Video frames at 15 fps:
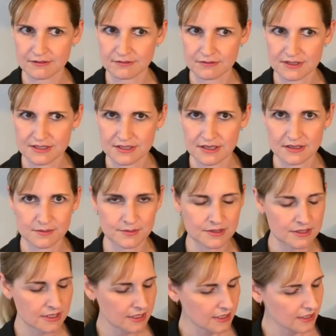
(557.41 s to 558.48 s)
What's up?
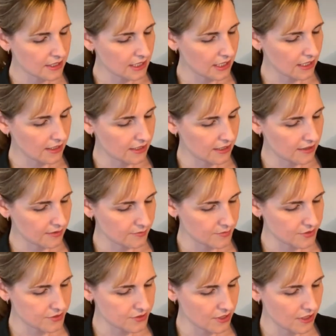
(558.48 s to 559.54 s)

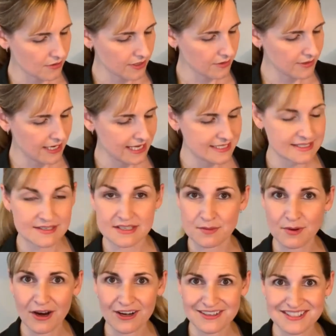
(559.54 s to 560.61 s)
So anyway, it has Disney
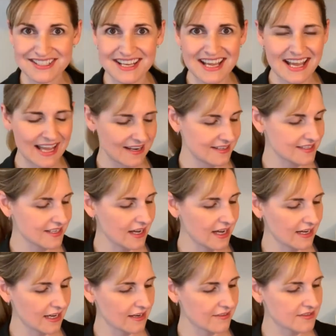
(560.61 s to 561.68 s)
Parks, and it's
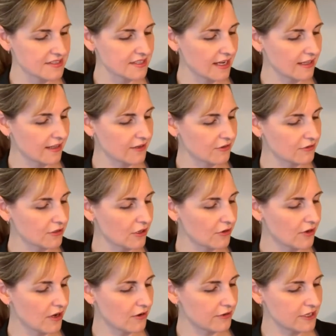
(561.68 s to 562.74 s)
got kind of the Skyliner
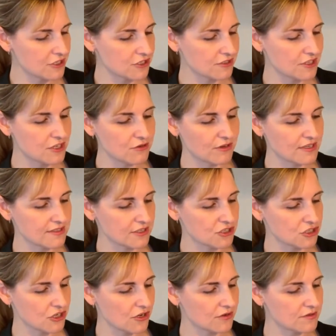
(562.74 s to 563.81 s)
logo, and it's cute because it
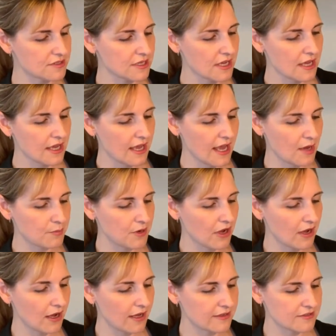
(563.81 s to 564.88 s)
shows
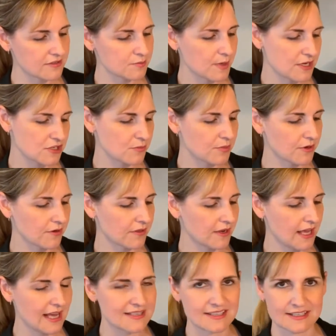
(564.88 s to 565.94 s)
Epcot, Spaceship Earth, and it
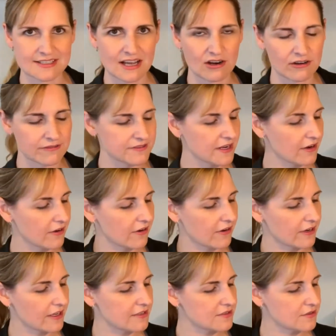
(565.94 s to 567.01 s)
has like Tower of Terror on
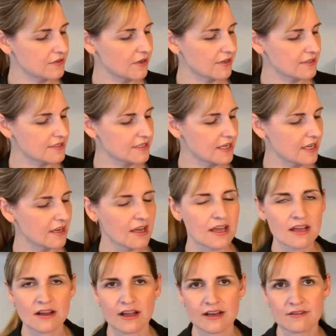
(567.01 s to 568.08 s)
it, so you can see
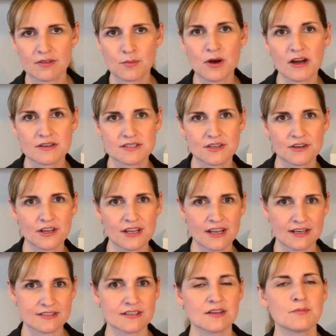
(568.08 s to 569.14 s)
kind of the parks that are
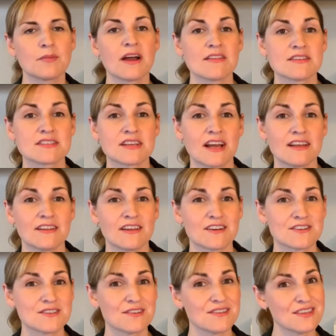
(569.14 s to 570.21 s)
connected by the Skyliner.
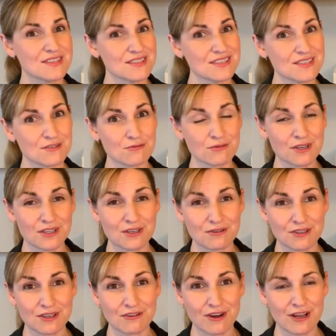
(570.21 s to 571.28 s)
So this is a really,
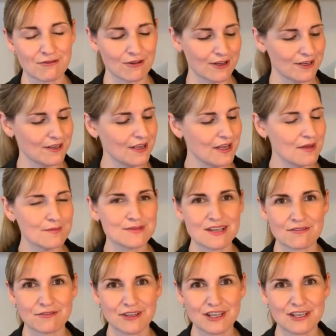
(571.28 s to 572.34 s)
really great one.
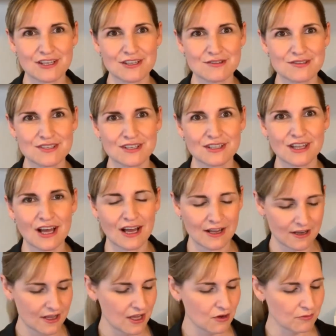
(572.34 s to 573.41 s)
Definitely going to use it a
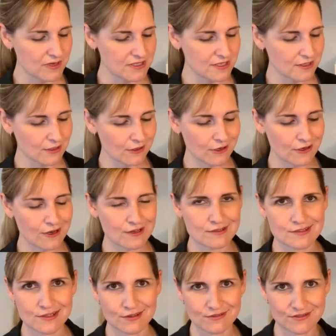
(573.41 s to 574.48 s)
lot. We did learn,
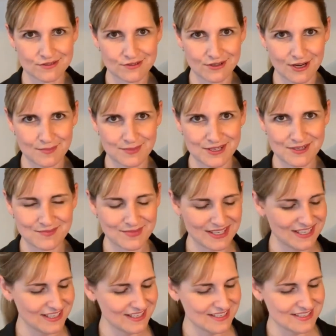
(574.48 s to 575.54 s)
don't drop it,
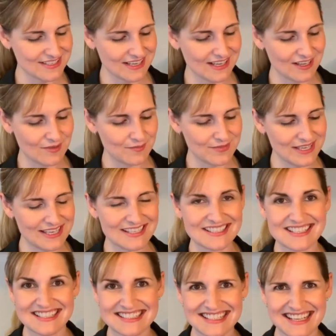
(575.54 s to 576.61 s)
because it
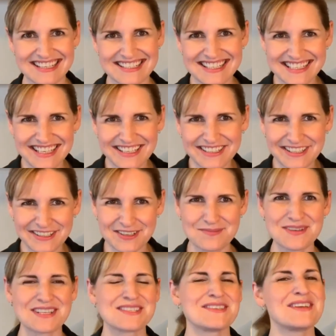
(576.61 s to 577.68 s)
did dent a little
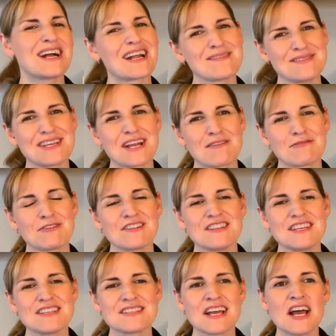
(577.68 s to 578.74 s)
bit, so you got to be careful with
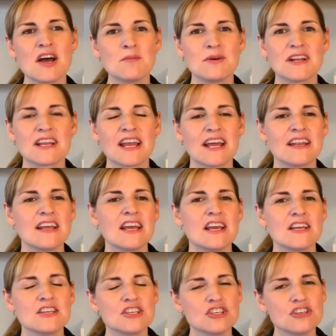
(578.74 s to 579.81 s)
these. But again,
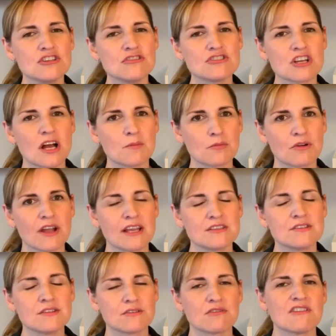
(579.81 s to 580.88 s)
huge upgrade
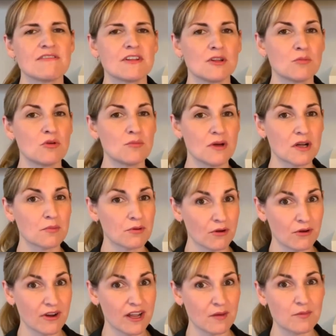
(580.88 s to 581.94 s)
to the refillable mug
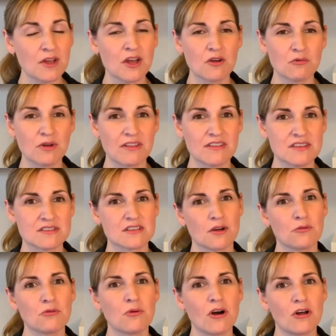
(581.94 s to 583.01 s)
program with these
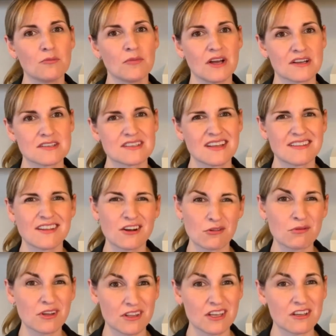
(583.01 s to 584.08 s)
double-walled mugs that are
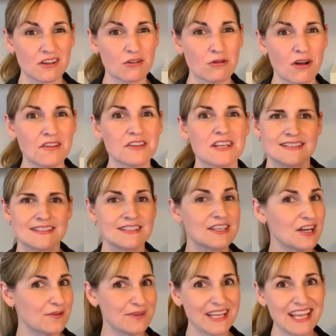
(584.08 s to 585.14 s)
really good quality.
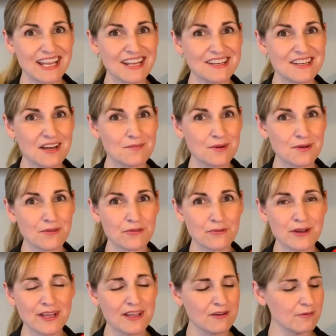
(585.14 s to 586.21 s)
Coming in at number
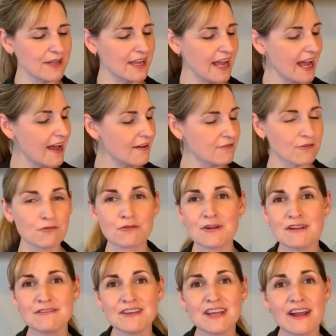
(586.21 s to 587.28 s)
3, we have
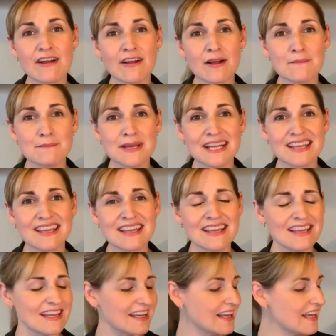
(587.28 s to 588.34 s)
Riviera
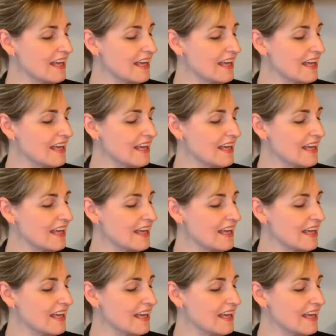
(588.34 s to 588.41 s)
Mickey.